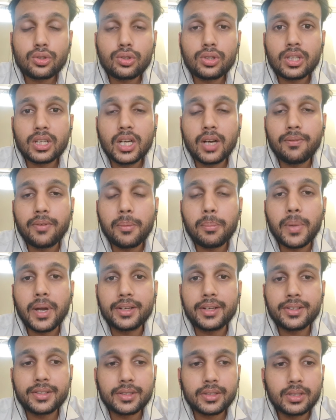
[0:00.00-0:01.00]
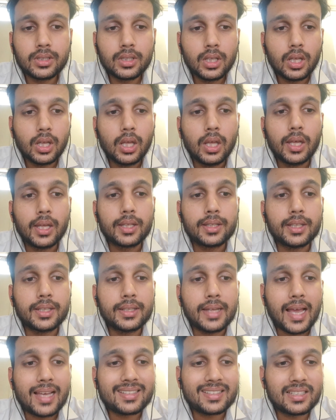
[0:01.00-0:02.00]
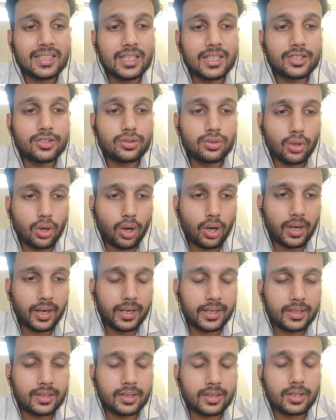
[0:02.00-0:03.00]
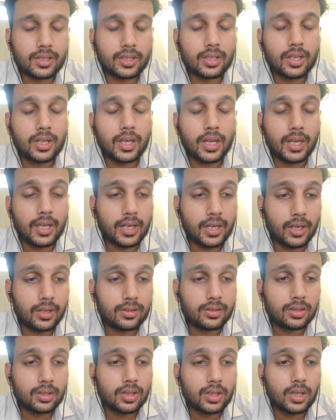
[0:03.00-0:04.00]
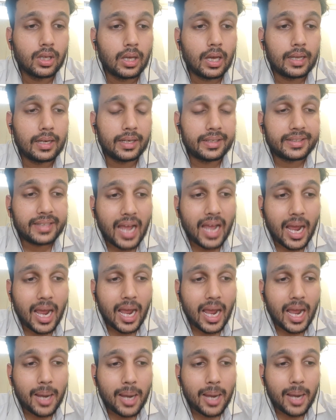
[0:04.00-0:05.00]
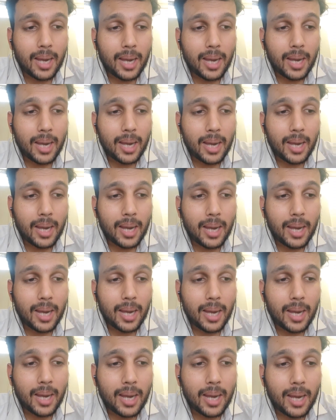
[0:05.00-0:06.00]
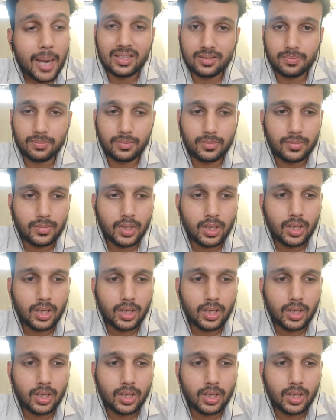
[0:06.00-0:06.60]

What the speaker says: to the government. The nationalists saw in it an attempt to strengthen imperialism